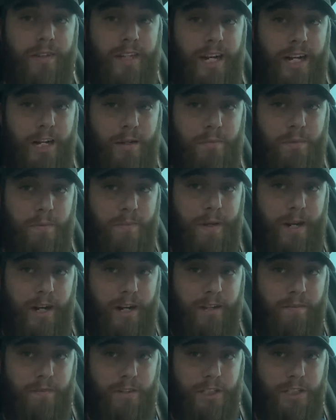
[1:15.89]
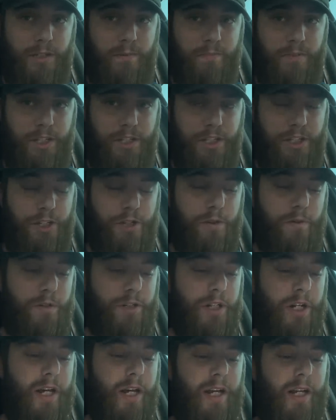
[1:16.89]
They're preparing for something
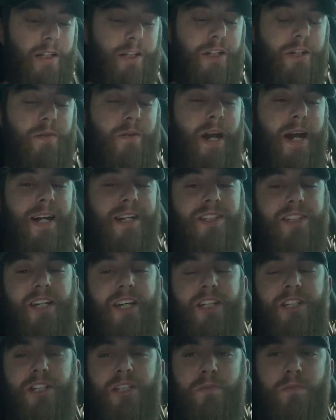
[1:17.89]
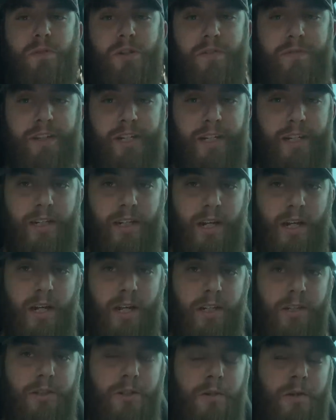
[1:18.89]
huge. The United States is moving
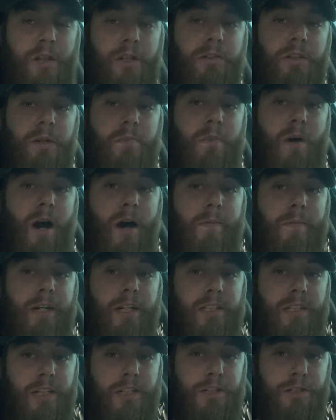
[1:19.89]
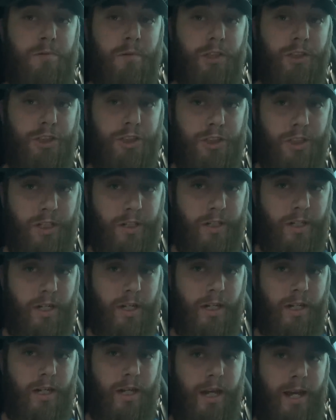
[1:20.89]
nuclear bombers into
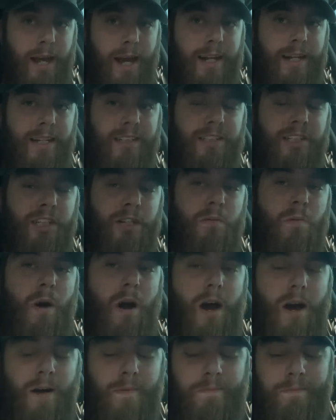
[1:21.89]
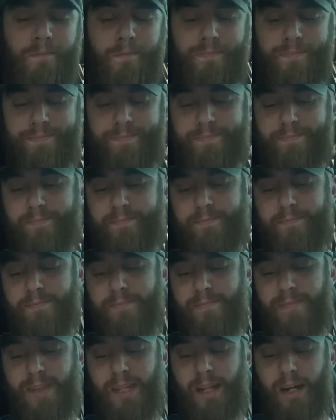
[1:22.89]
Australia and into Guam.
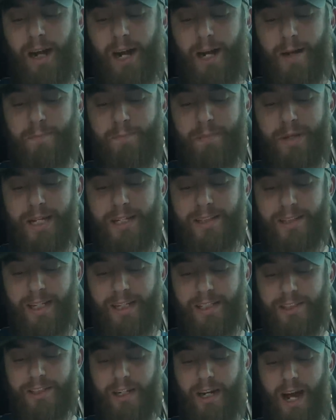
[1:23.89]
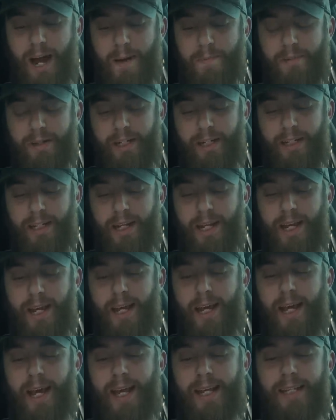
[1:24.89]
All right, big things are happening
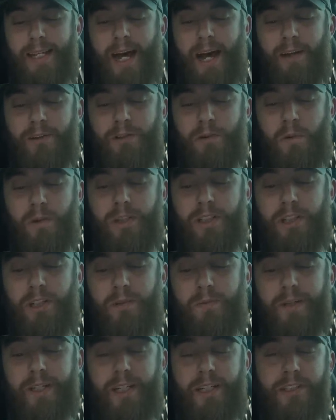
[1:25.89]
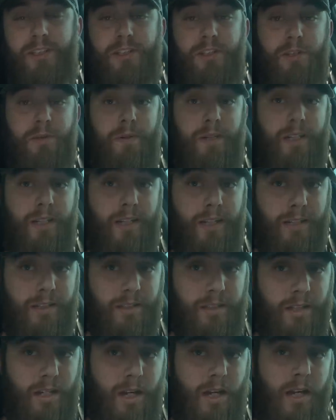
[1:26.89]
and now North Korea is doing
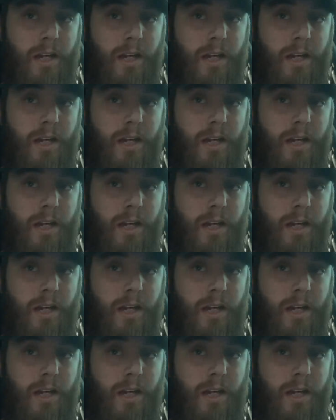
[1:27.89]
this.